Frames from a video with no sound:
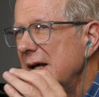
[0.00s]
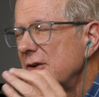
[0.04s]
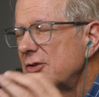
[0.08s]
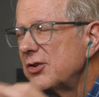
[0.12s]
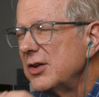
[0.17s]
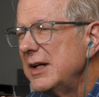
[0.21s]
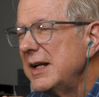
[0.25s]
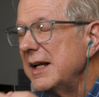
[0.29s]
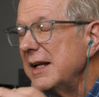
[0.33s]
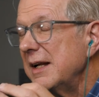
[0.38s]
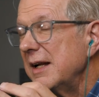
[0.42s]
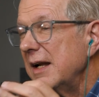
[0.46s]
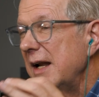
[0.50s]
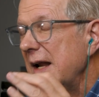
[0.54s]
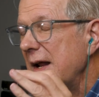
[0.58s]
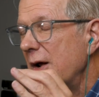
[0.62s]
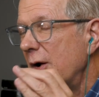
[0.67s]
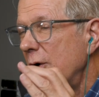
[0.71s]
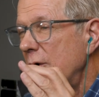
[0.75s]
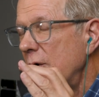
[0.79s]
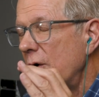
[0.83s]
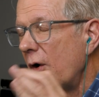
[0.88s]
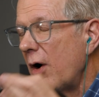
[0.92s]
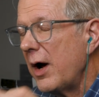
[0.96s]
Isn't it
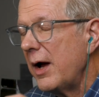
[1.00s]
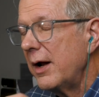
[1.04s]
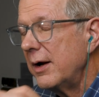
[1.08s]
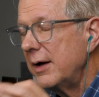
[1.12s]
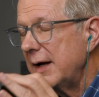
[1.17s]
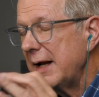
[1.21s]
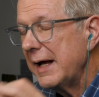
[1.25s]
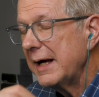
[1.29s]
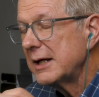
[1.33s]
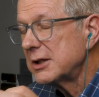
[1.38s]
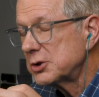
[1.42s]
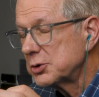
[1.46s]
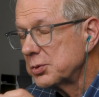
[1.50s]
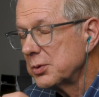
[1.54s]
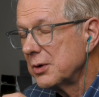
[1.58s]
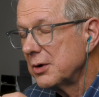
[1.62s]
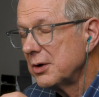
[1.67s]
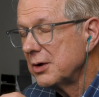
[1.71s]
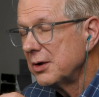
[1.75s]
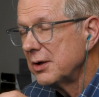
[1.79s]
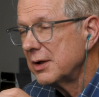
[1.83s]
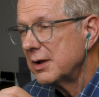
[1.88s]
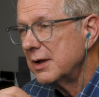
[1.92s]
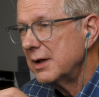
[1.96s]
na
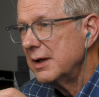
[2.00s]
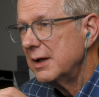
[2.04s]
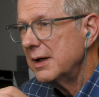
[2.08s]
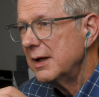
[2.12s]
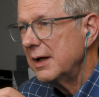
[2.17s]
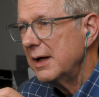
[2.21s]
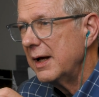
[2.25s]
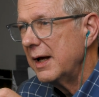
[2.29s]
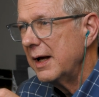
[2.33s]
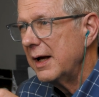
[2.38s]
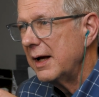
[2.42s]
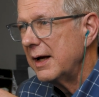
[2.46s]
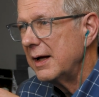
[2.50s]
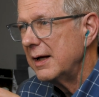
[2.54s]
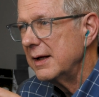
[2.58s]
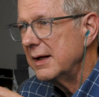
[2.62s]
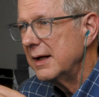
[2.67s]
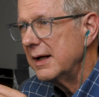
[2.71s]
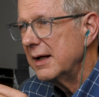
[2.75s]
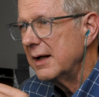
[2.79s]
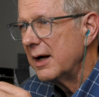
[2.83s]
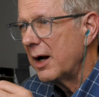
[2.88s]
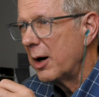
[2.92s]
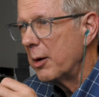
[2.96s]
natural uh,
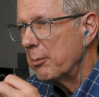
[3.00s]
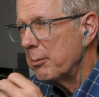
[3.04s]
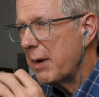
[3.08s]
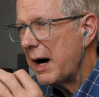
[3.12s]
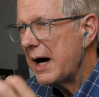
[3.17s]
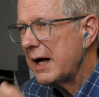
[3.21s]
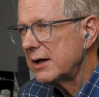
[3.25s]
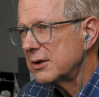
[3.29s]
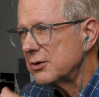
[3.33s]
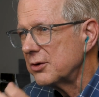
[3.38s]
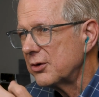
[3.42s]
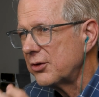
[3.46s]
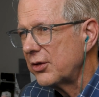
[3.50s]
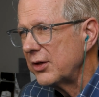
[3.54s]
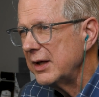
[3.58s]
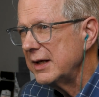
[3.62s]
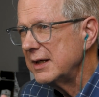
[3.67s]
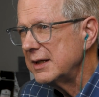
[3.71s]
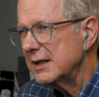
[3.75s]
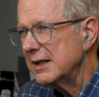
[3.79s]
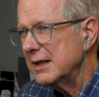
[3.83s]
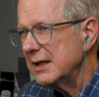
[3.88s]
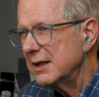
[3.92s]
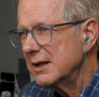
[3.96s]
in our modern
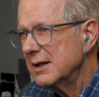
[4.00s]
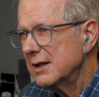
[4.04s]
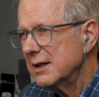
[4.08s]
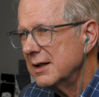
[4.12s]
thinking